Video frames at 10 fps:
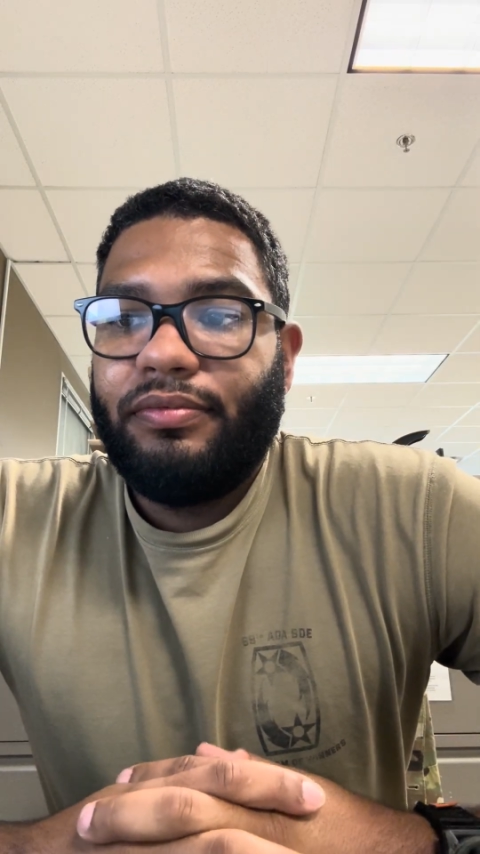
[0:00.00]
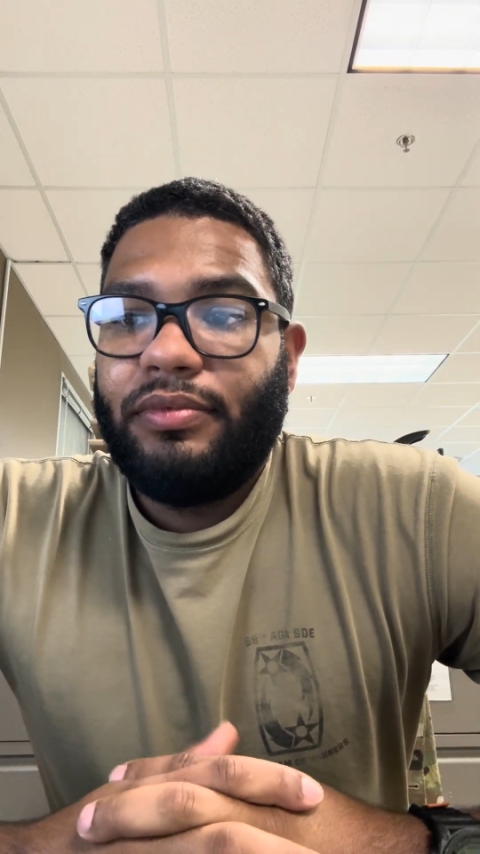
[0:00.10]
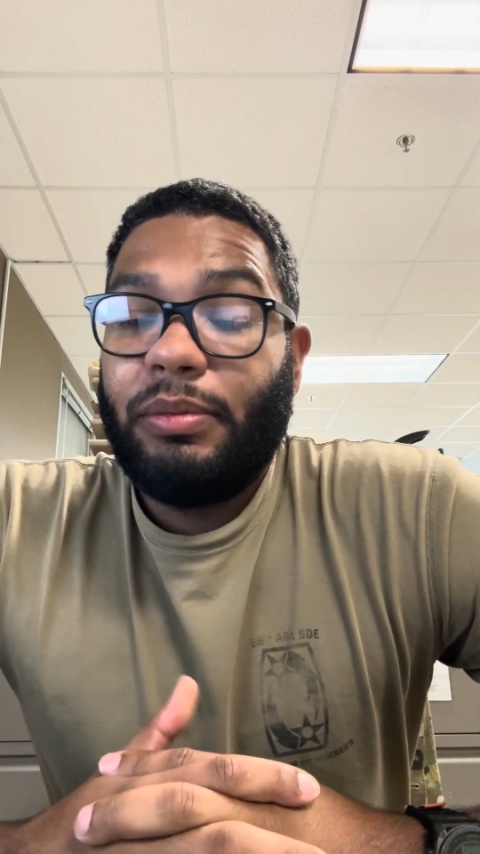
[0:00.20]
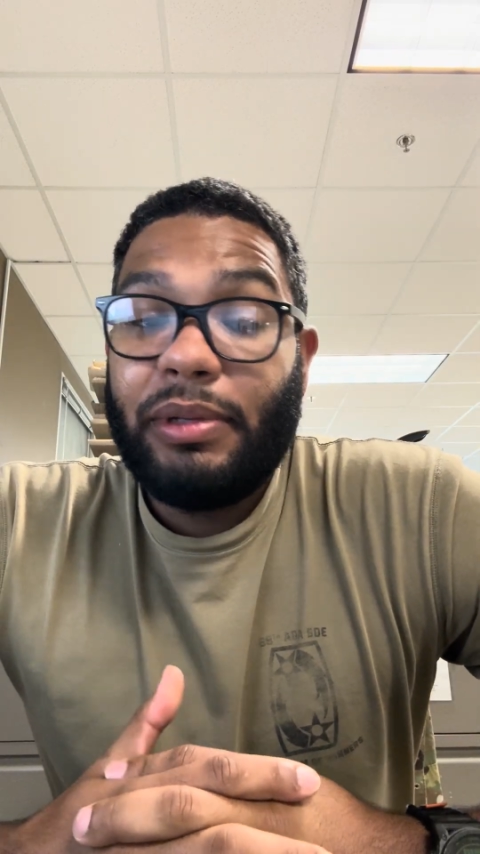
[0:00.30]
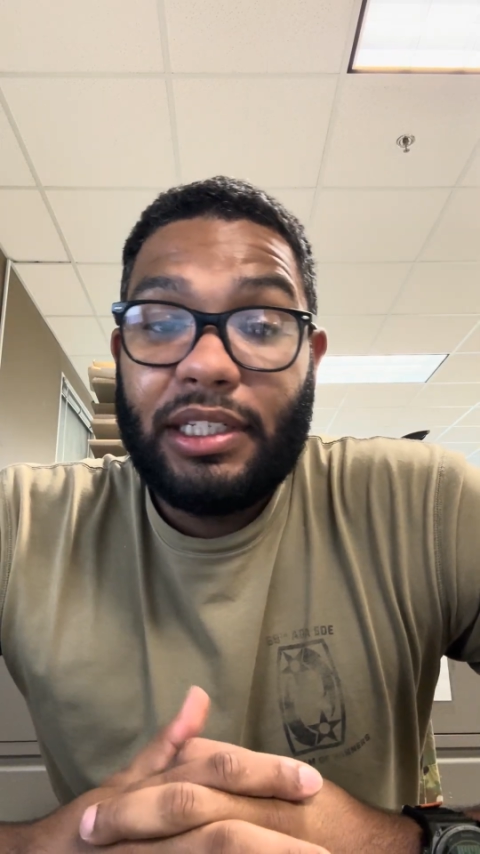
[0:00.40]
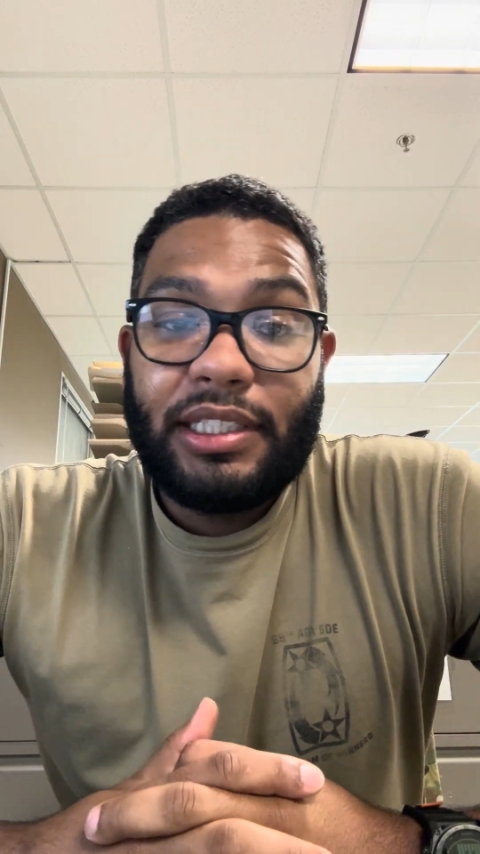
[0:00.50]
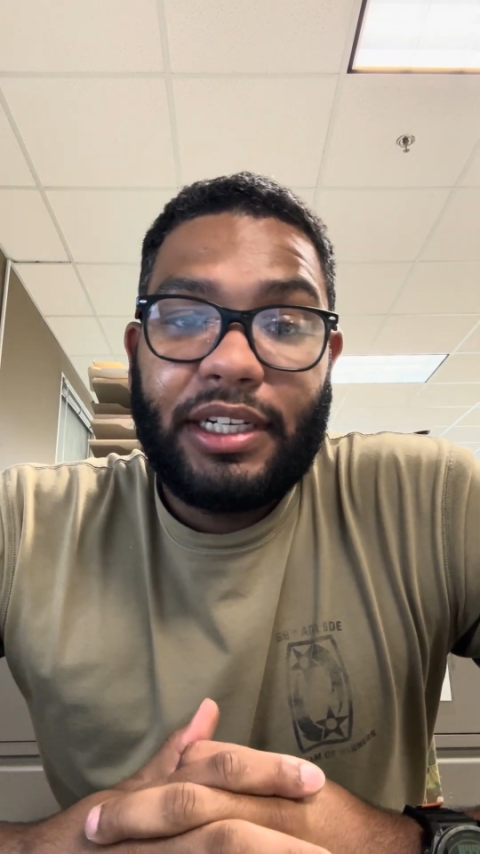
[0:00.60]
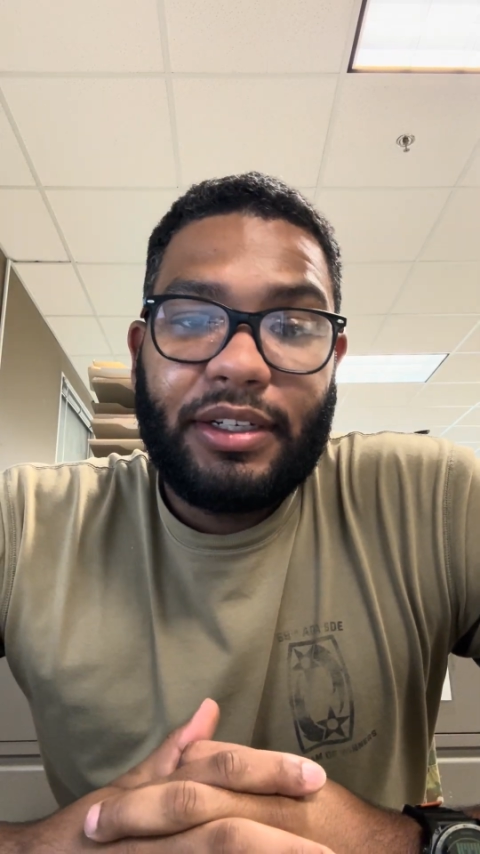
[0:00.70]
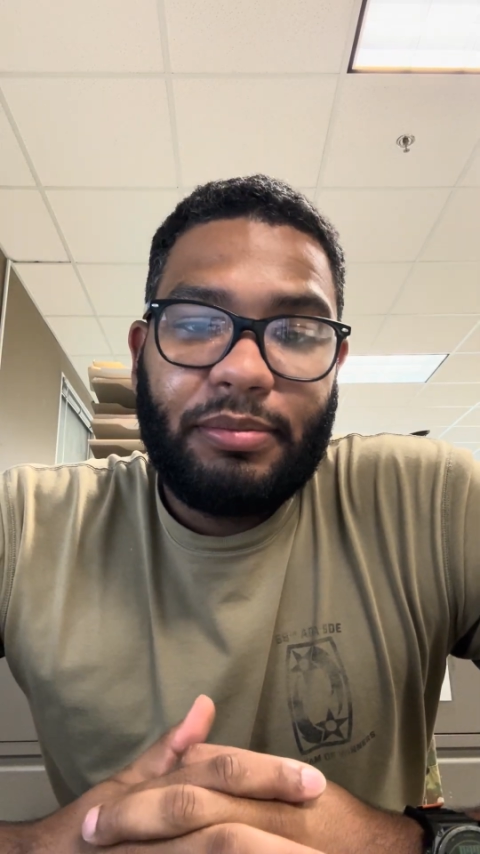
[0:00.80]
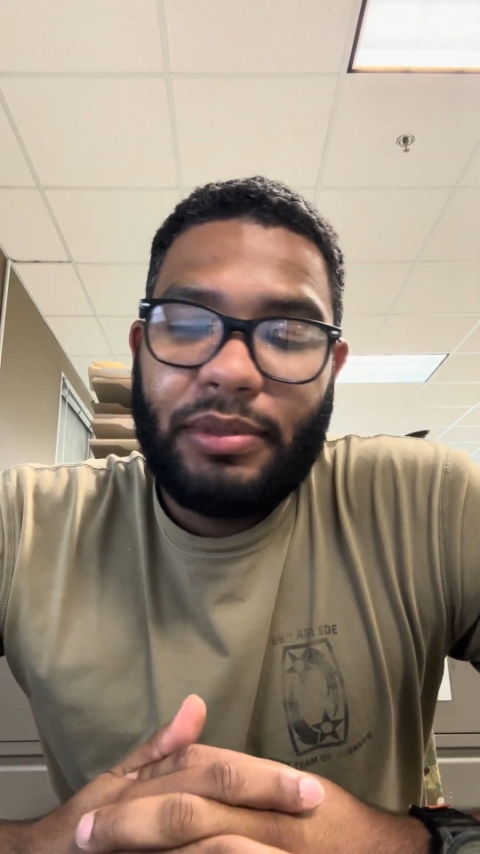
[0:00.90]
the
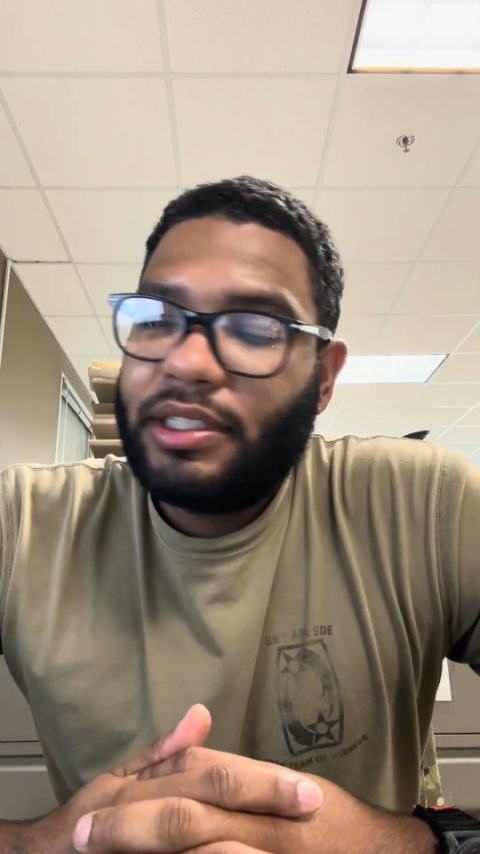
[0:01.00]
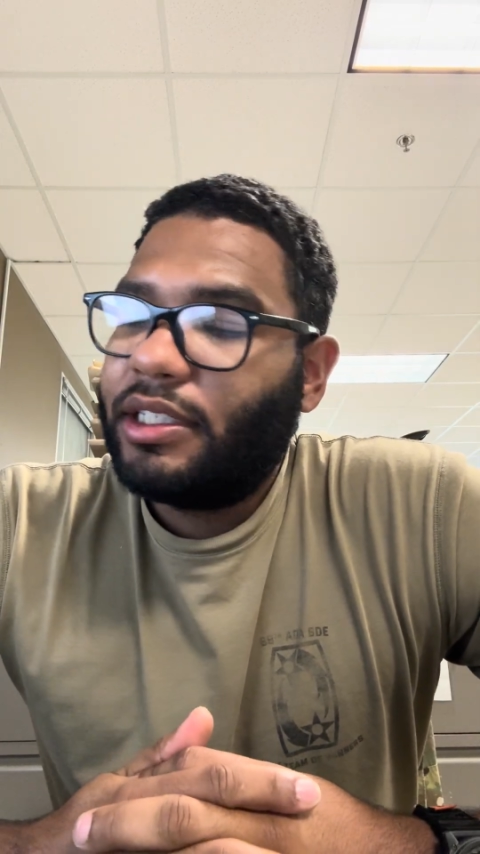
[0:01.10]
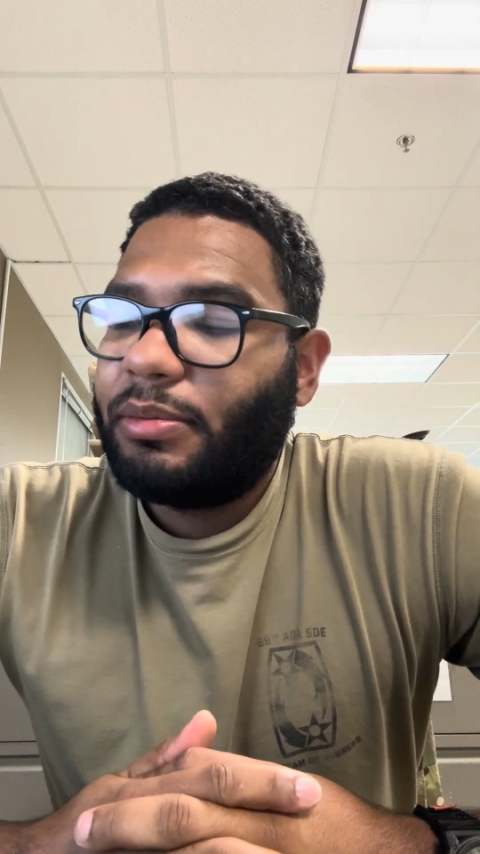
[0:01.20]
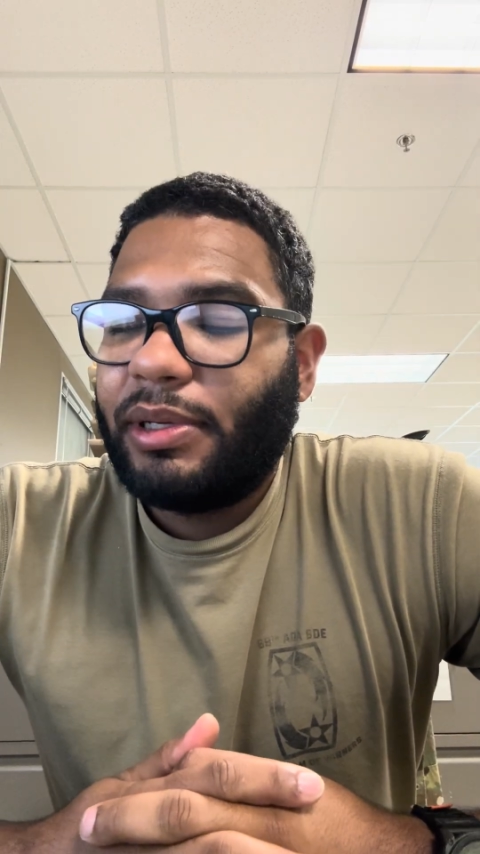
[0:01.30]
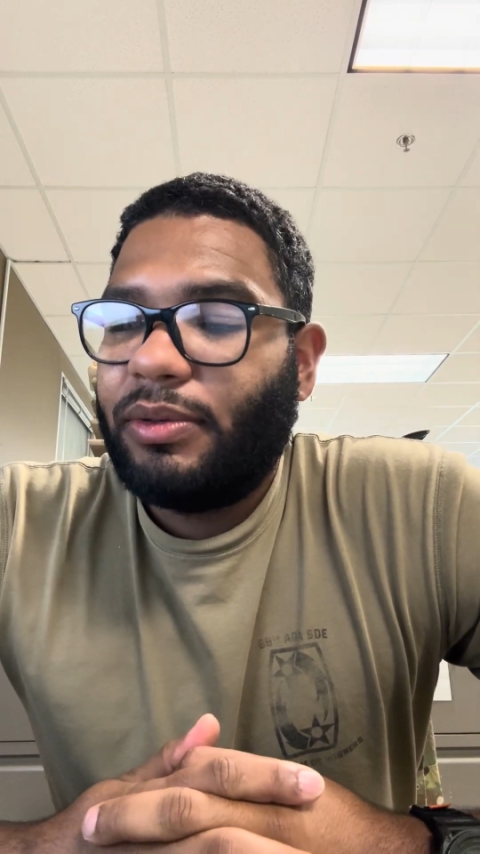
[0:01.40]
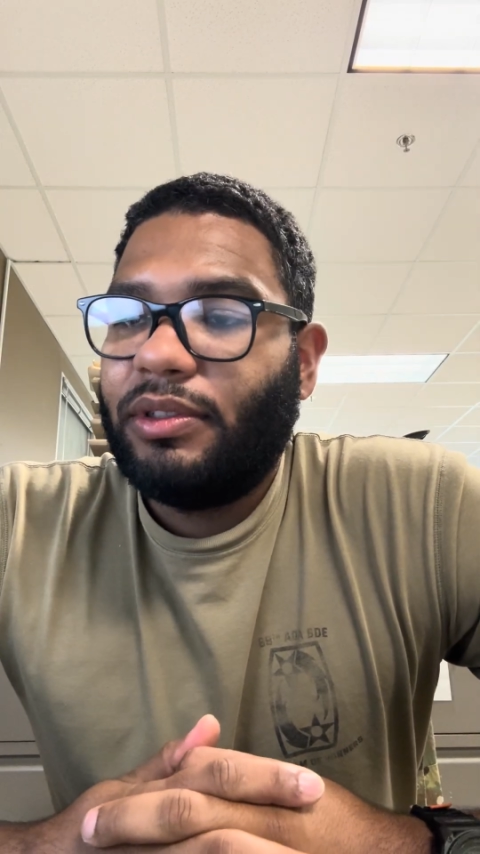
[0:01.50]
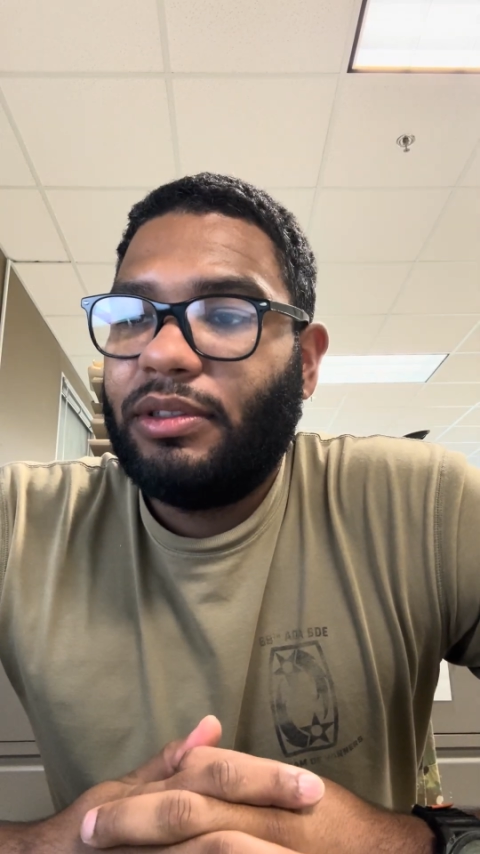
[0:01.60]
military is a big one.